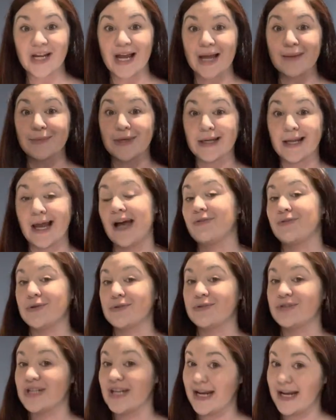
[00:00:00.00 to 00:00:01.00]
I'm gonna have you
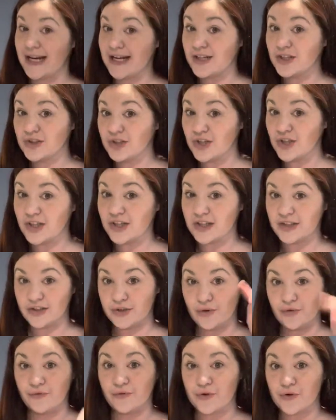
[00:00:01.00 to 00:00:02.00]
take a look a
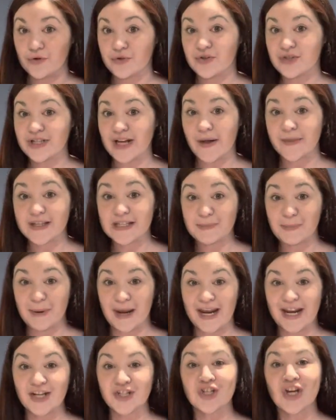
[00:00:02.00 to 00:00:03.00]
little further down this
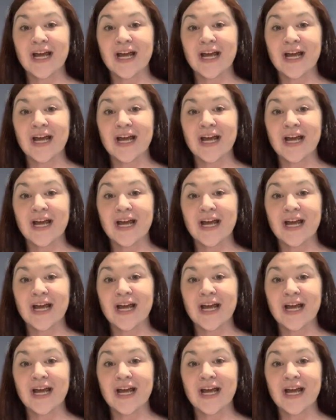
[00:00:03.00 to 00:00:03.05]
page